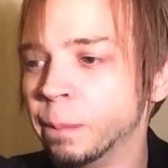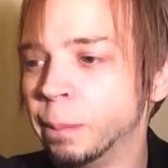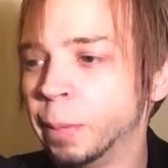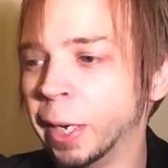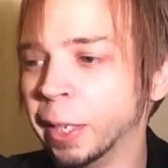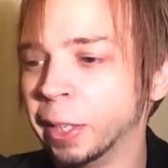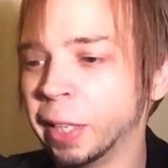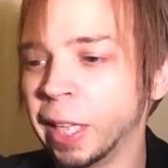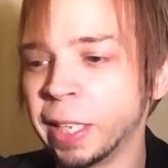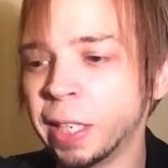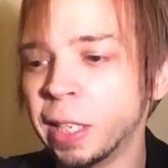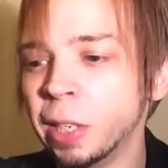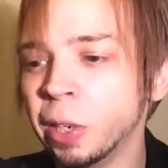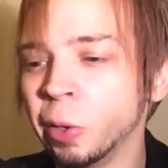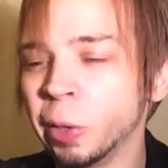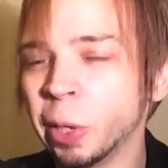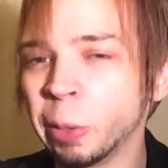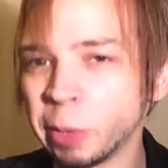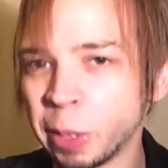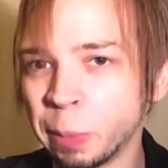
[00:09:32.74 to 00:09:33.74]
But like
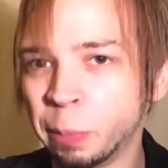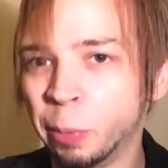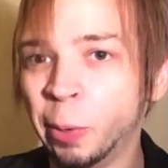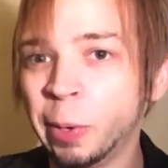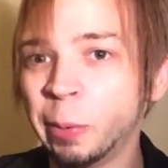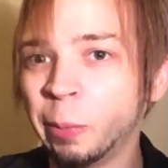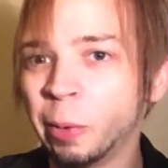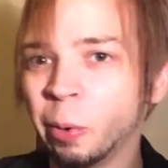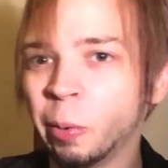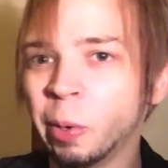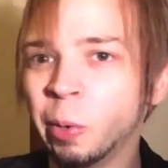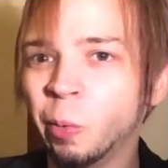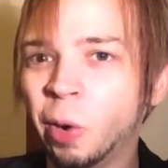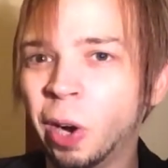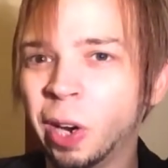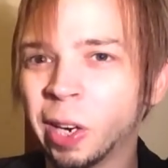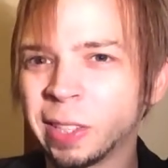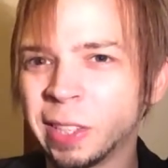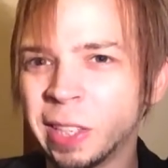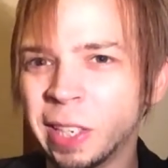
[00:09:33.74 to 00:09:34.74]
there was a point where we
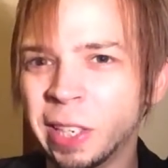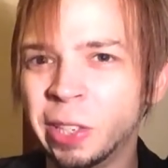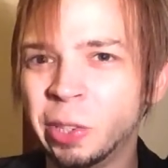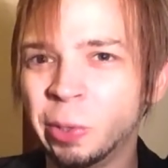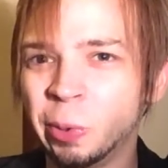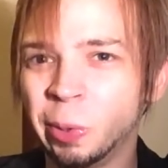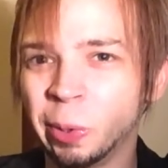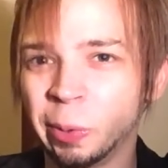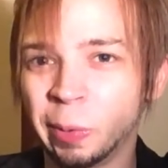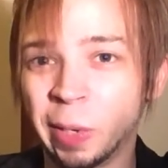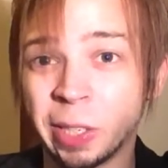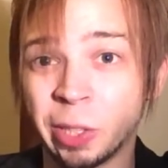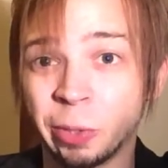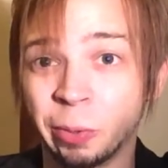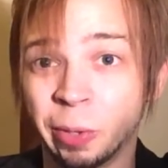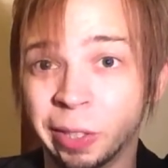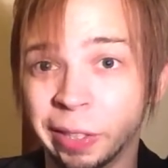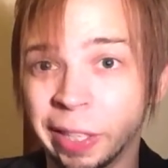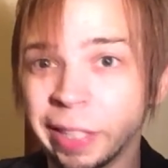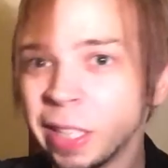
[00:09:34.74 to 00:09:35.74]
walked into a
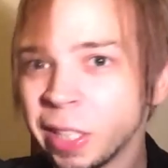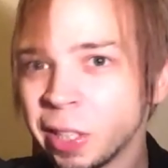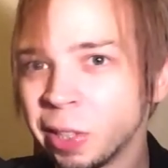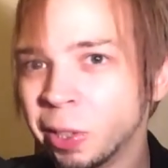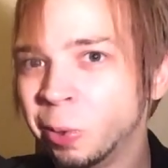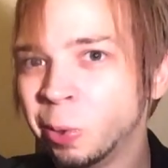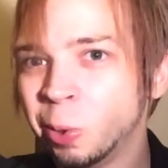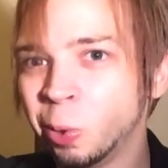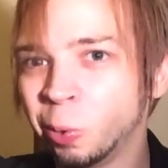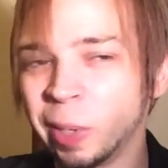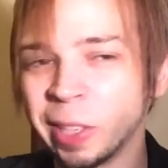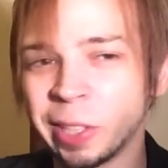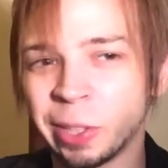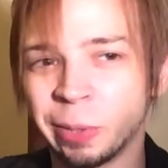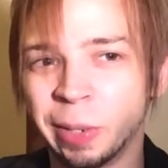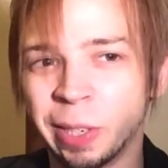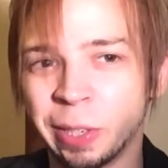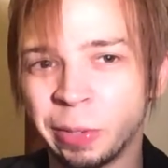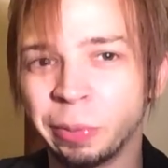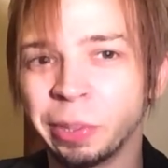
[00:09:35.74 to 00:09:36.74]
restaurant, like this local
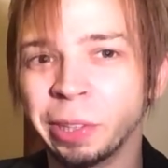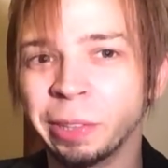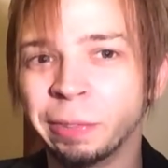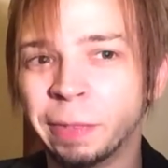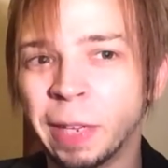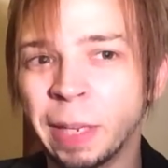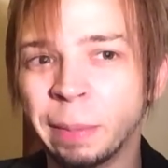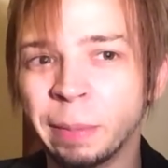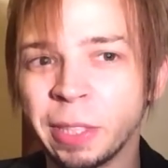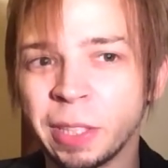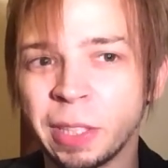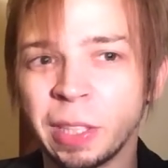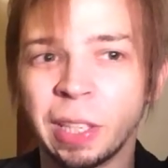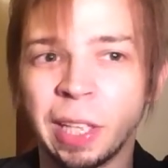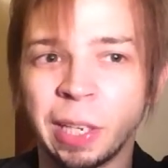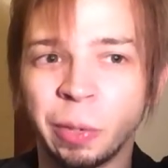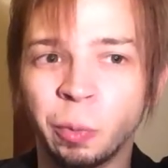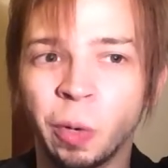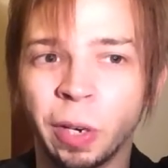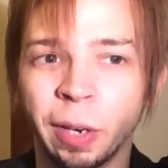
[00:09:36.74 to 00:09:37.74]
restaurant is really famous, it
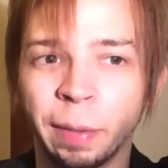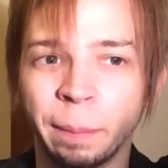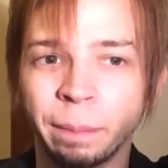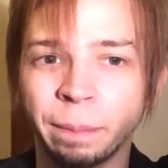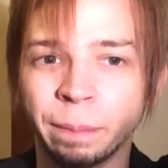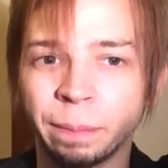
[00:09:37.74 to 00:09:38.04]
like won